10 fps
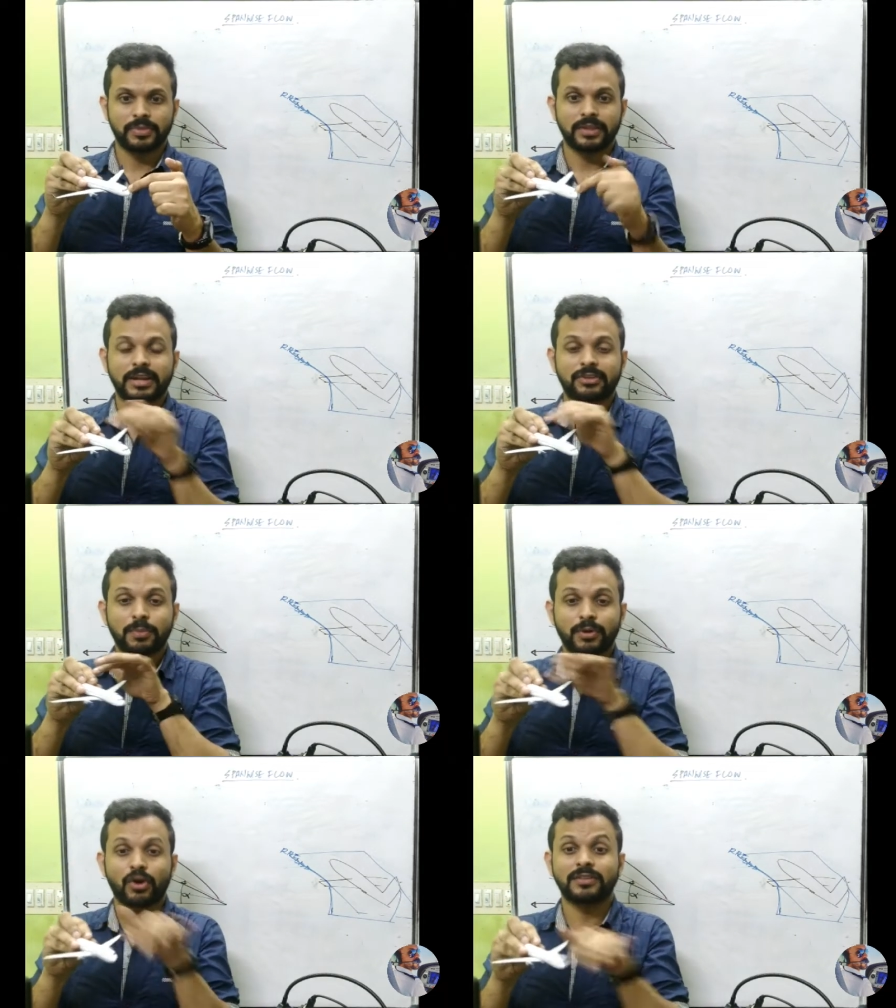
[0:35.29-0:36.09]
That's
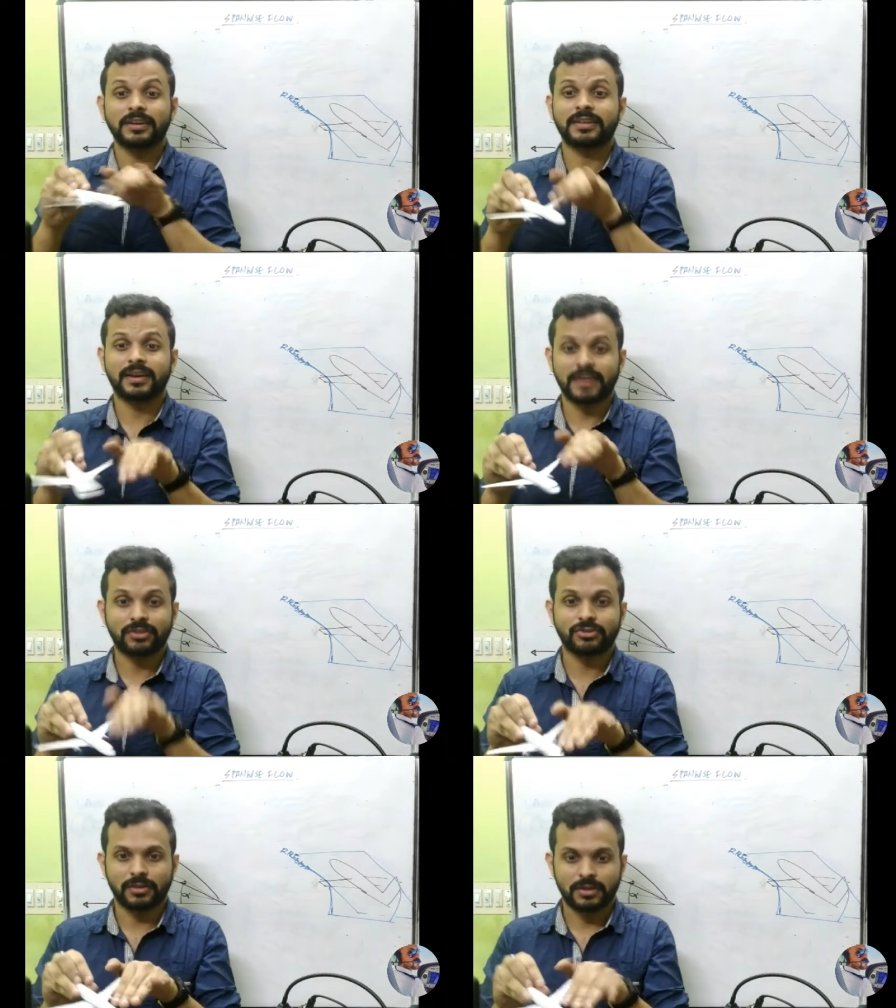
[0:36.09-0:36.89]
because there's a
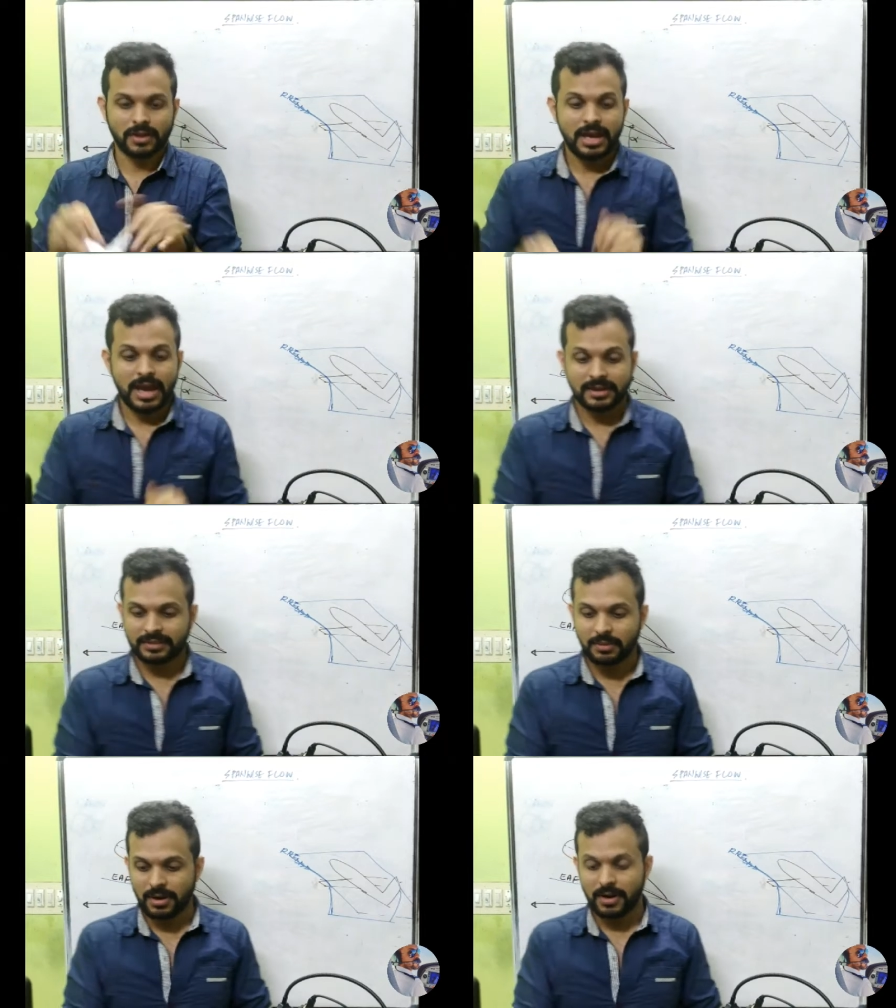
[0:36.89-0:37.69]
connection. And
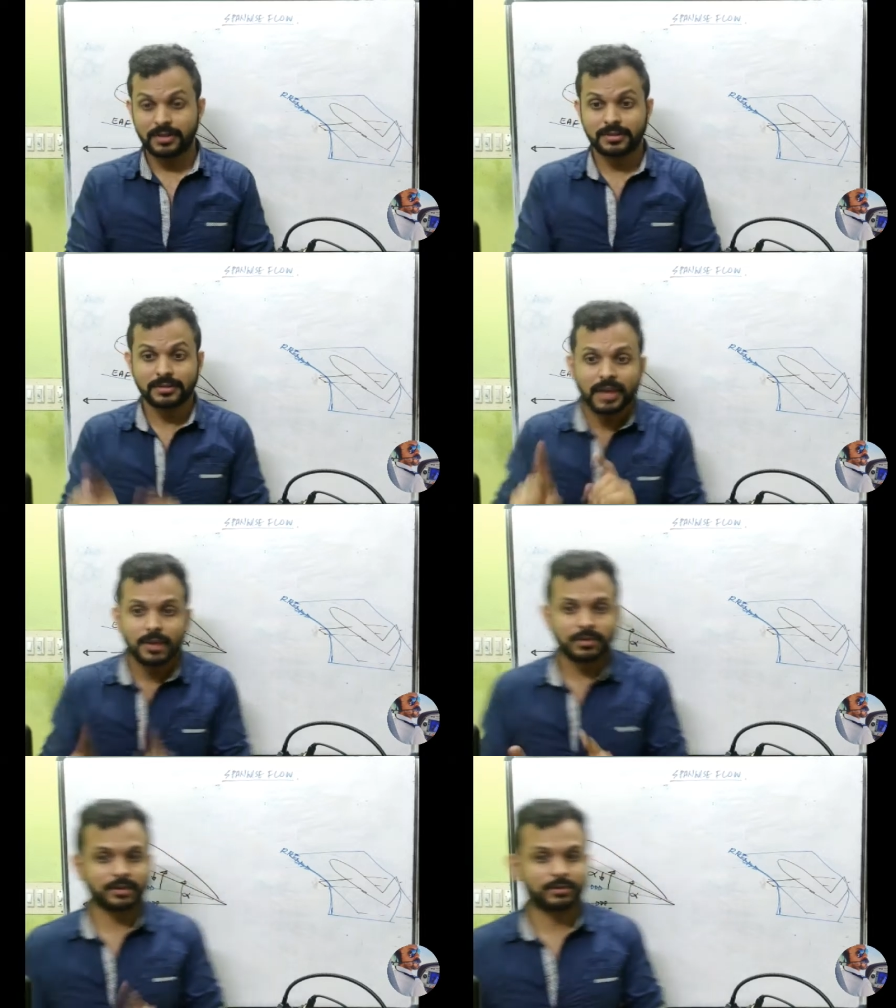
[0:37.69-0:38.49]
similarly, the
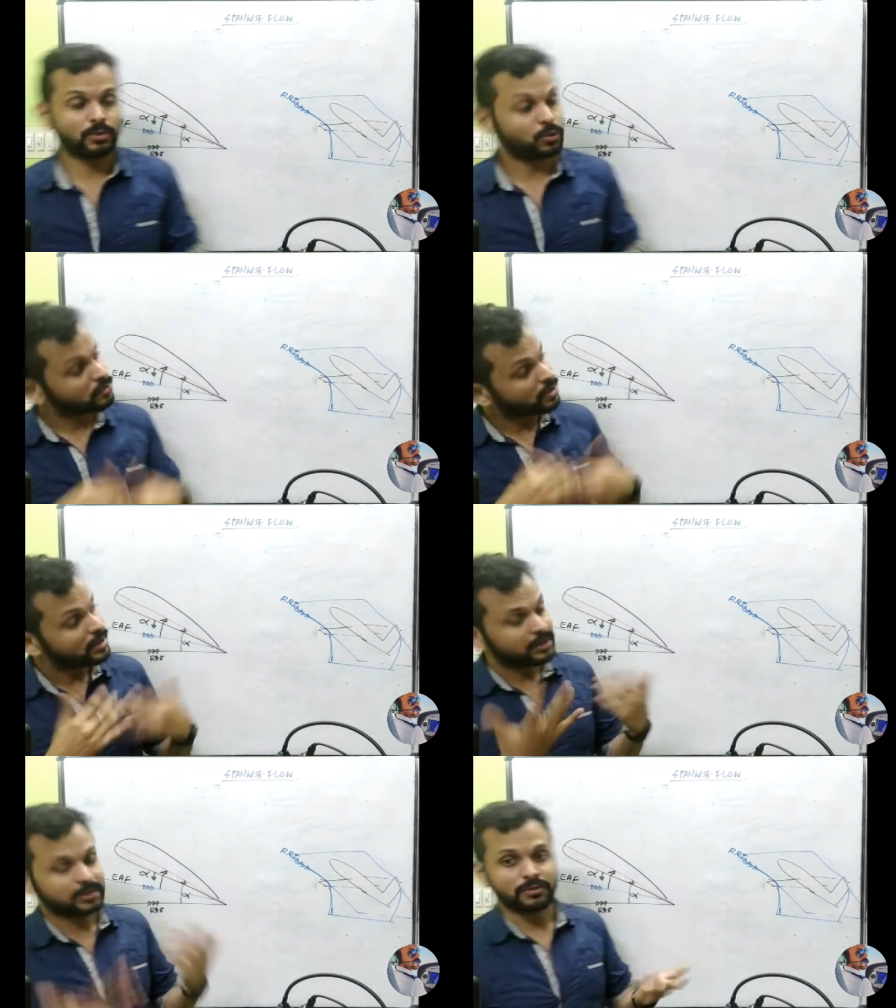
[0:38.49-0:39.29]
same thing is, don't really
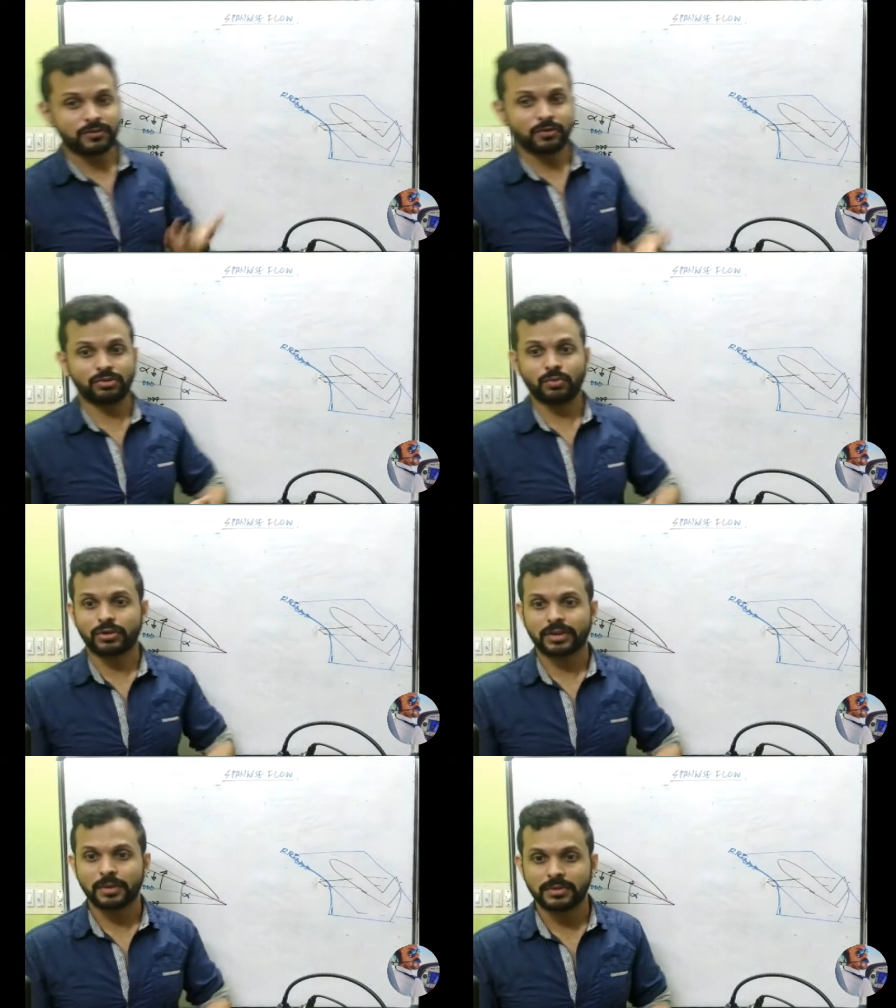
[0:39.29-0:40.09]
get confused with
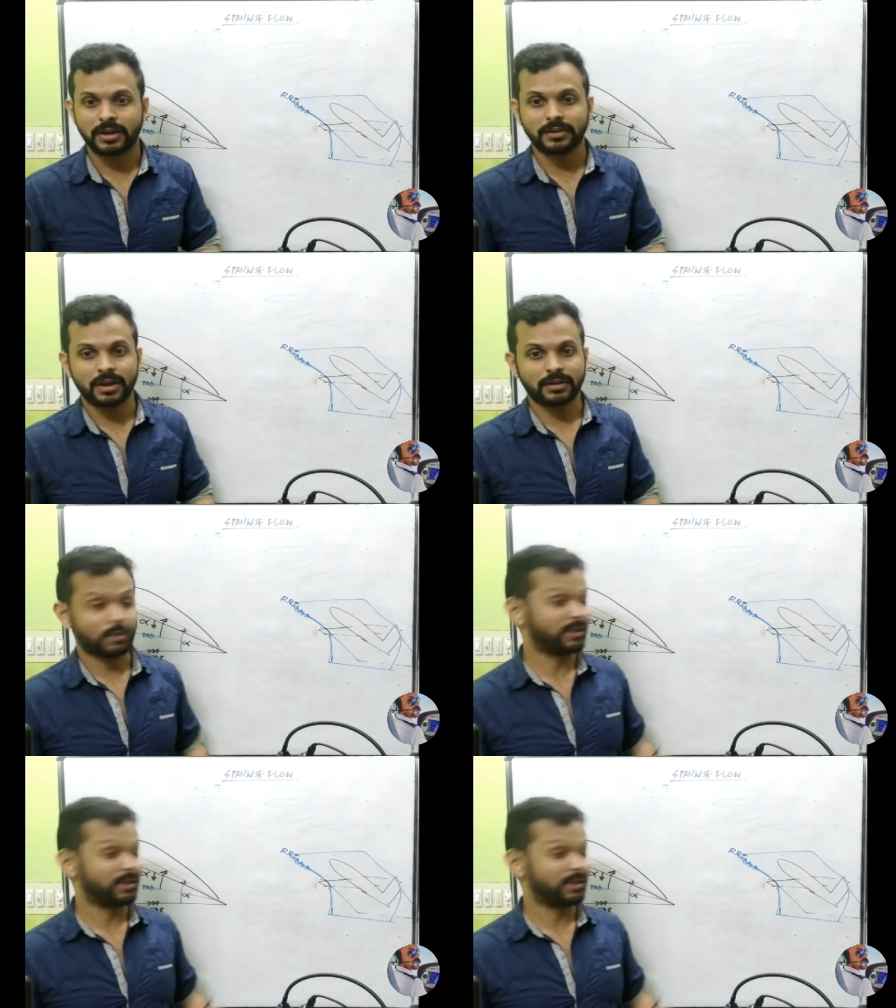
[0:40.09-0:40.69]
what I'm telling right now.